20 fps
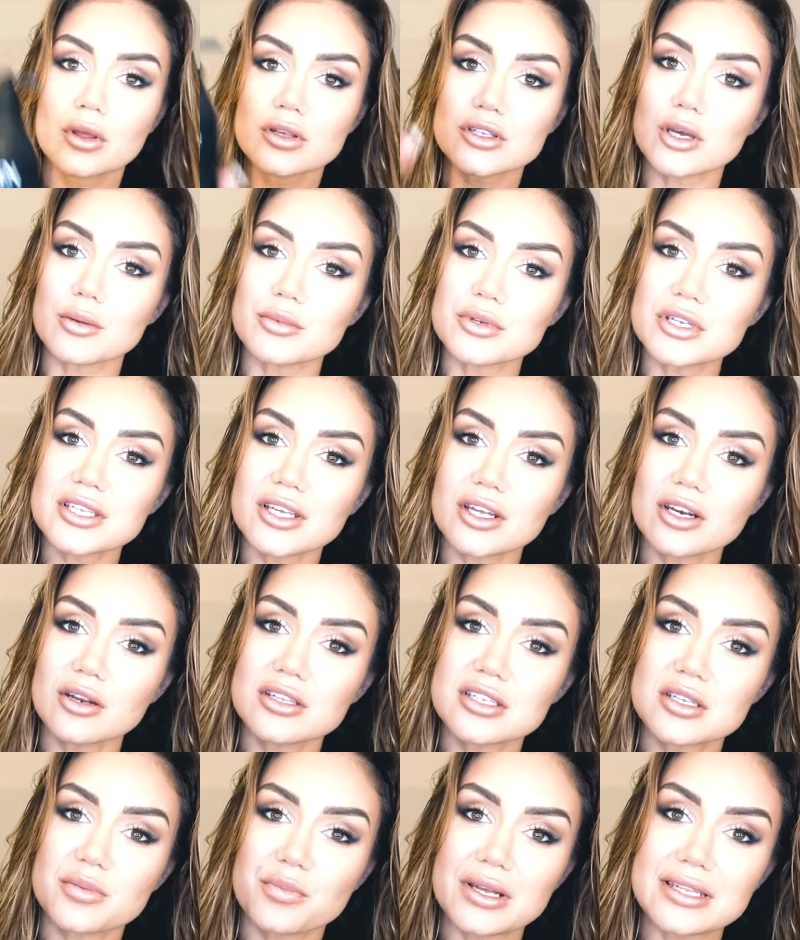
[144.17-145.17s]
So I'm just gonna
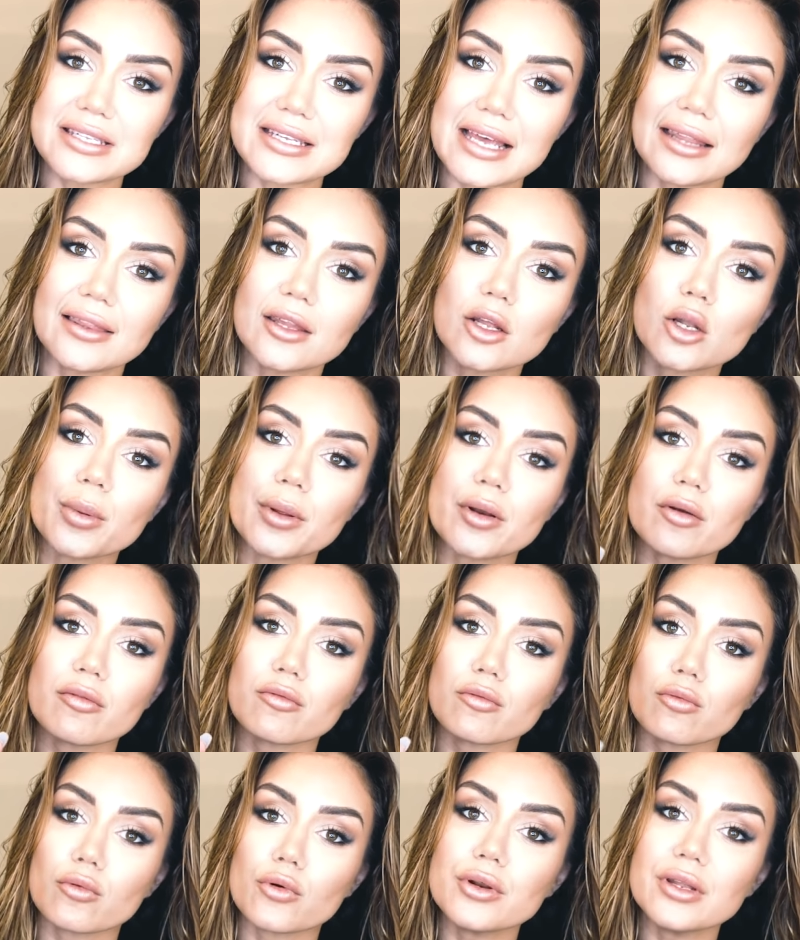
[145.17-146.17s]
spritz a little bit
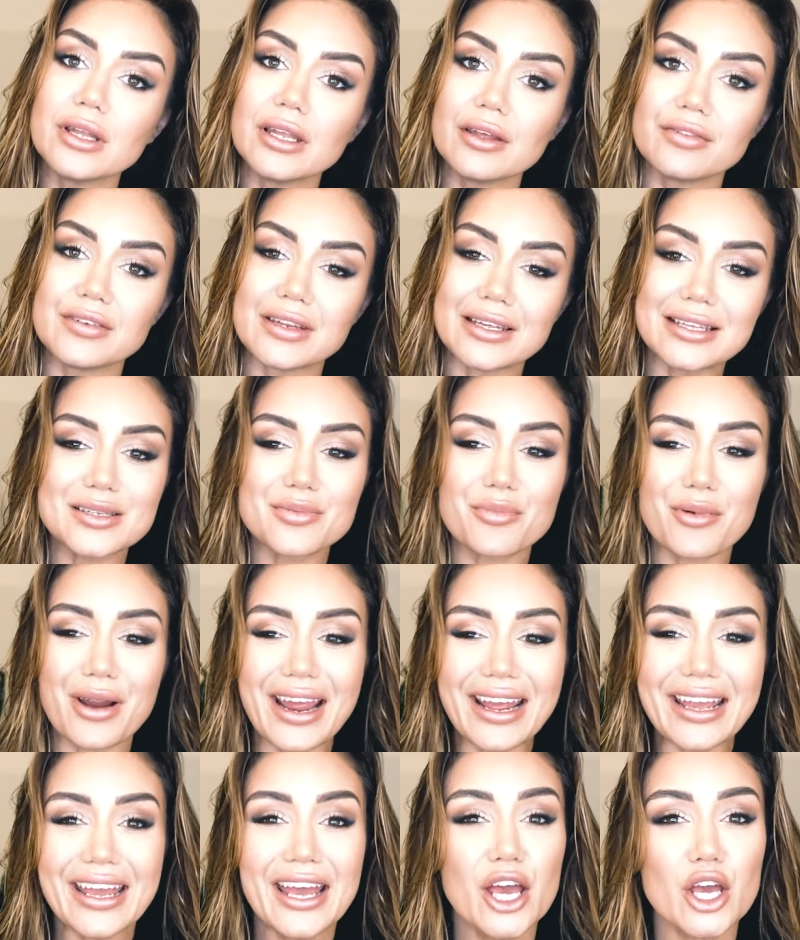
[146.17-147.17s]
of root lifting
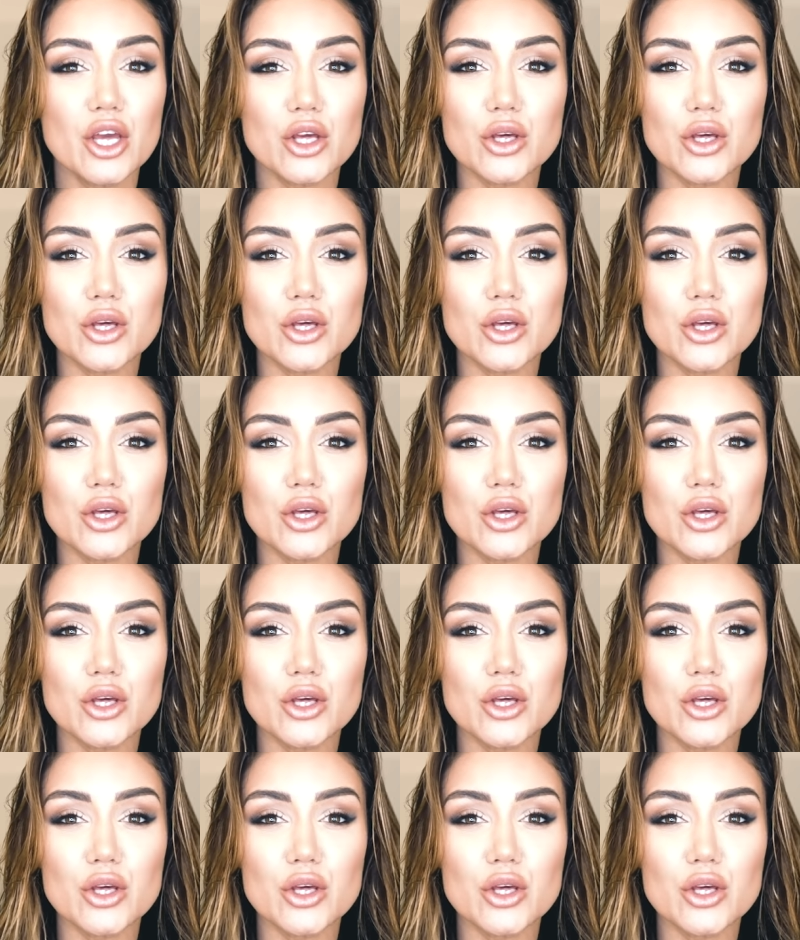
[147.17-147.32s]
spray.